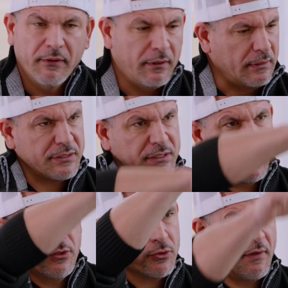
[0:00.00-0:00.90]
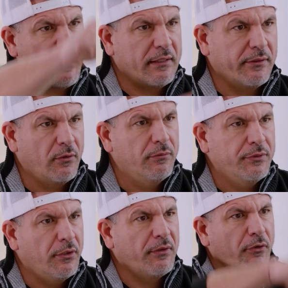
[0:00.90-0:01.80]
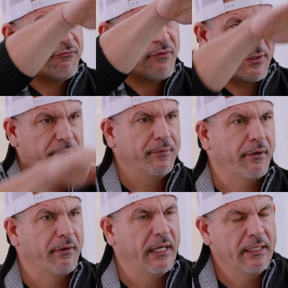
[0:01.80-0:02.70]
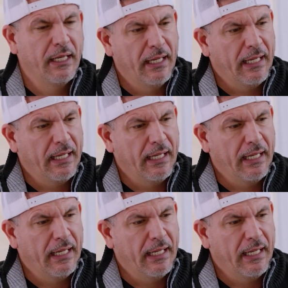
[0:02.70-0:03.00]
Let's say you draw that little, the little funnel, all right?